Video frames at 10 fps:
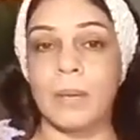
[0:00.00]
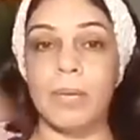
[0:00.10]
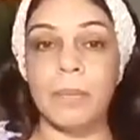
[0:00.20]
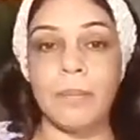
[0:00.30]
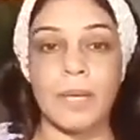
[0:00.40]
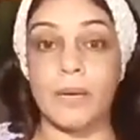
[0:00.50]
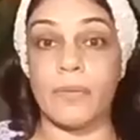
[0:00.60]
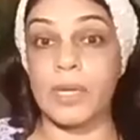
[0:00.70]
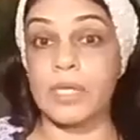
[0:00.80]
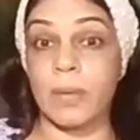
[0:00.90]
Maybe I
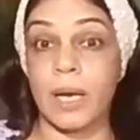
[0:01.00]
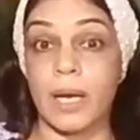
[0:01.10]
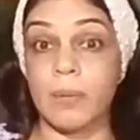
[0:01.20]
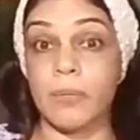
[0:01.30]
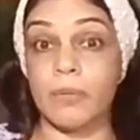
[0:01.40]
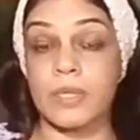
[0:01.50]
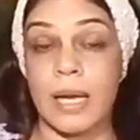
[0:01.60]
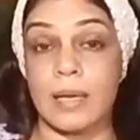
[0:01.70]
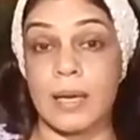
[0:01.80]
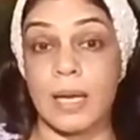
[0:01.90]
raise my eyebrows
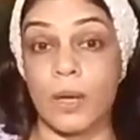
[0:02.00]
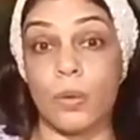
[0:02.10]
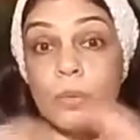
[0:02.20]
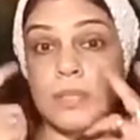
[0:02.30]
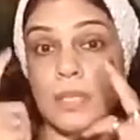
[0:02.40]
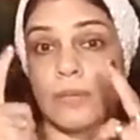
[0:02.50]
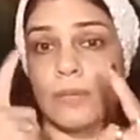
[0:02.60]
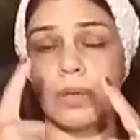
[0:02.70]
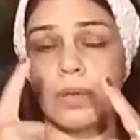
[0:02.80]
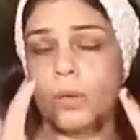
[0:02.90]
and I always give
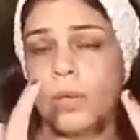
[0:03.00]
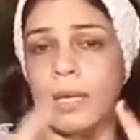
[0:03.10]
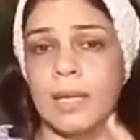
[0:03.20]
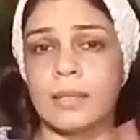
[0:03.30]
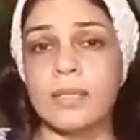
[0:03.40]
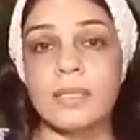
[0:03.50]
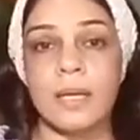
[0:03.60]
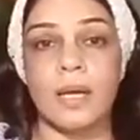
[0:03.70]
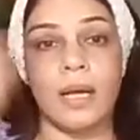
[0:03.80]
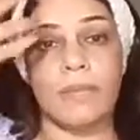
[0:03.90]
a look like this.
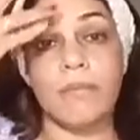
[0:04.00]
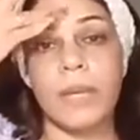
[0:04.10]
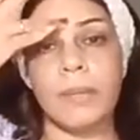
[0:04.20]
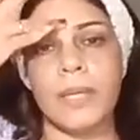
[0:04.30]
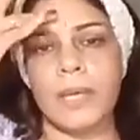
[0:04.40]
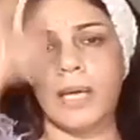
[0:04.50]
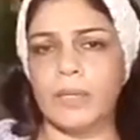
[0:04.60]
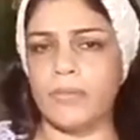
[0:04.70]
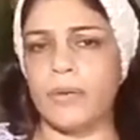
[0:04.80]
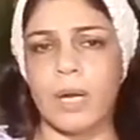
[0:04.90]
Maybe I
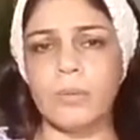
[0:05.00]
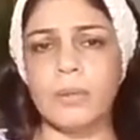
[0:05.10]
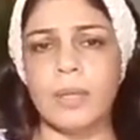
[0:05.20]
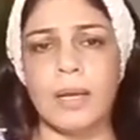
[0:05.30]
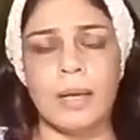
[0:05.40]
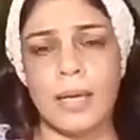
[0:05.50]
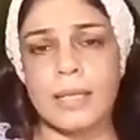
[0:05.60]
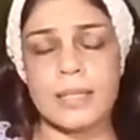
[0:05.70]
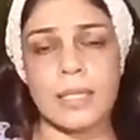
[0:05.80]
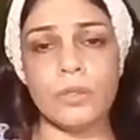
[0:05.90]
frown and I
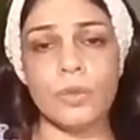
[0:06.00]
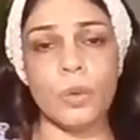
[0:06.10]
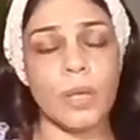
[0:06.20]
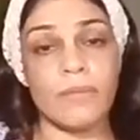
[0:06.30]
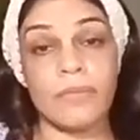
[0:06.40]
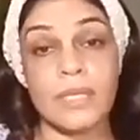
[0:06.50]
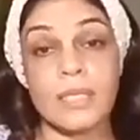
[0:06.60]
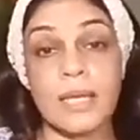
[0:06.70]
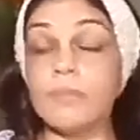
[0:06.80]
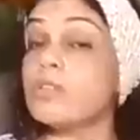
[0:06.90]
see you every
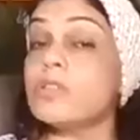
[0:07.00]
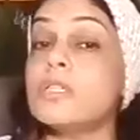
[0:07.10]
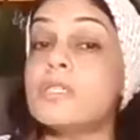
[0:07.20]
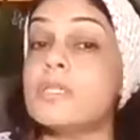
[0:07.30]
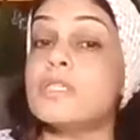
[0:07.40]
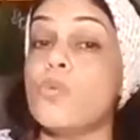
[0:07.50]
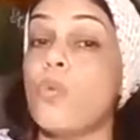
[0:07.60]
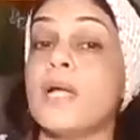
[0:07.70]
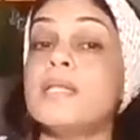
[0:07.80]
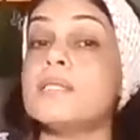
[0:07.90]
time. So this is
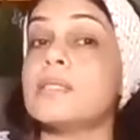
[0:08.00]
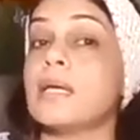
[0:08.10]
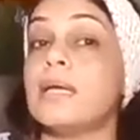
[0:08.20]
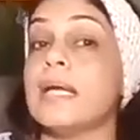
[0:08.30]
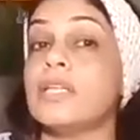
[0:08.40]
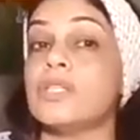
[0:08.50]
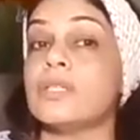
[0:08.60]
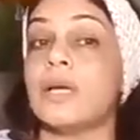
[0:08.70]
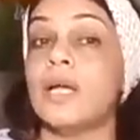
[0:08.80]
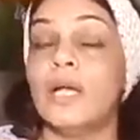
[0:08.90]
one
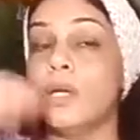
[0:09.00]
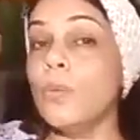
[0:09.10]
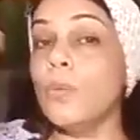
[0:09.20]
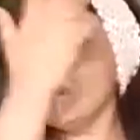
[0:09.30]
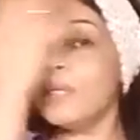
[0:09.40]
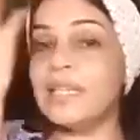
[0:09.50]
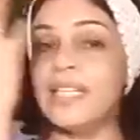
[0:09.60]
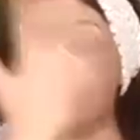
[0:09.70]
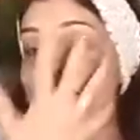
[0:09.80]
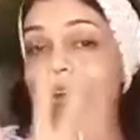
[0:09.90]
signature. Now, whenever
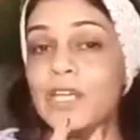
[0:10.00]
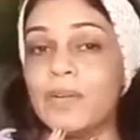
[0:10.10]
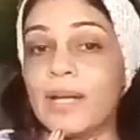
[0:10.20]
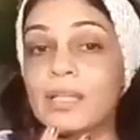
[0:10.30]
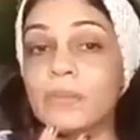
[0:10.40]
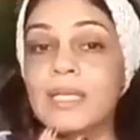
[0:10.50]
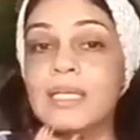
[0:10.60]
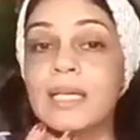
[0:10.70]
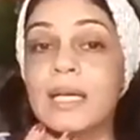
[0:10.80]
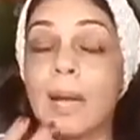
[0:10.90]
these kind of
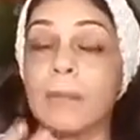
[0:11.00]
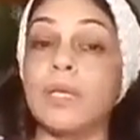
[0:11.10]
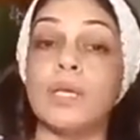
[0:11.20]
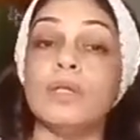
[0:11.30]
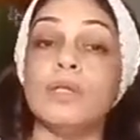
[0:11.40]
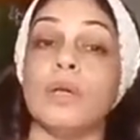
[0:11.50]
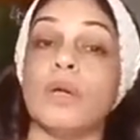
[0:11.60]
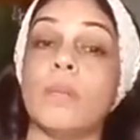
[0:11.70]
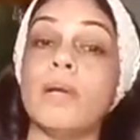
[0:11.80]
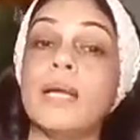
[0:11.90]
activities are happening in the
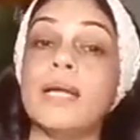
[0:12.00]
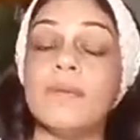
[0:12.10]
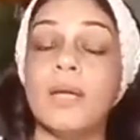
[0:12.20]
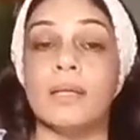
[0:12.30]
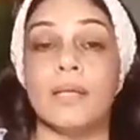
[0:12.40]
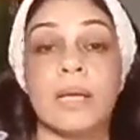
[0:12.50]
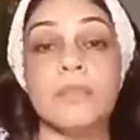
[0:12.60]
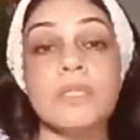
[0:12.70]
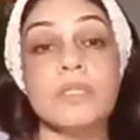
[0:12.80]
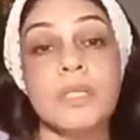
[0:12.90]
normal life, that
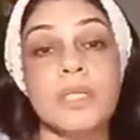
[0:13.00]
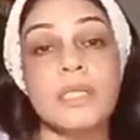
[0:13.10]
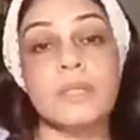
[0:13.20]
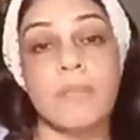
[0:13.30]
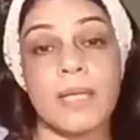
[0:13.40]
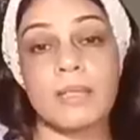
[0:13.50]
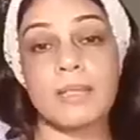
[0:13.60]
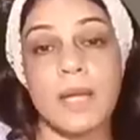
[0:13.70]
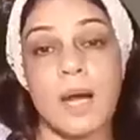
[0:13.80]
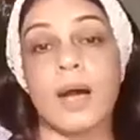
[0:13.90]
means these
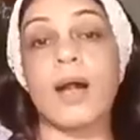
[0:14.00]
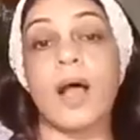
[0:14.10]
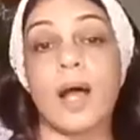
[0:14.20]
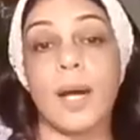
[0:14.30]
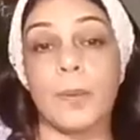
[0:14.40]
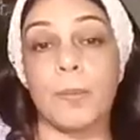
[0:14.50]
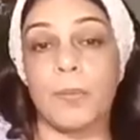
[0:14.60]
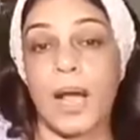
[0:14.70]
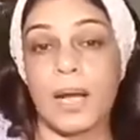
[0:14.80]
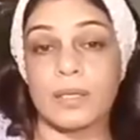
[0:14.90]
muscles are
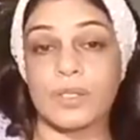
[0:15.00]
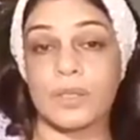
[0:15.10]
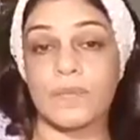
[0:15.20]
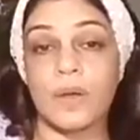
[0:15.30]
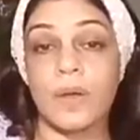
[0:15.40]
hyperactive.